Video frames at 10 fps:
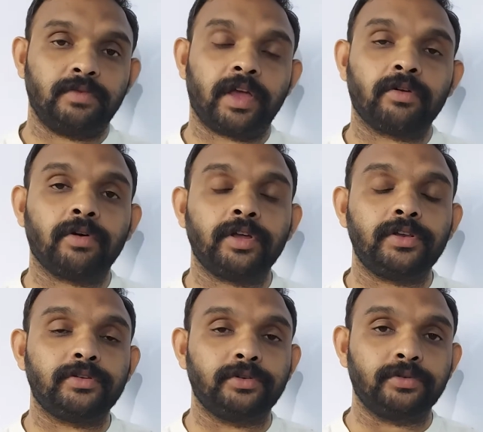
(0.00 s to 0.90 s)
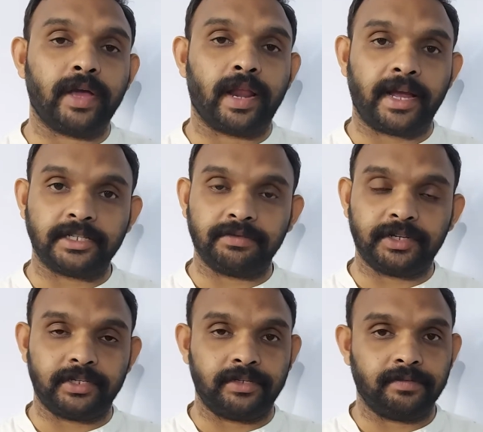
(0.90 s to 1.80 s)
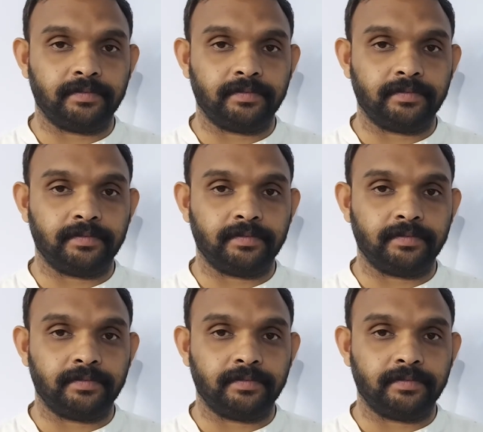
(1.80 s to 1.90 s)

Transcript: we are going to do an activity.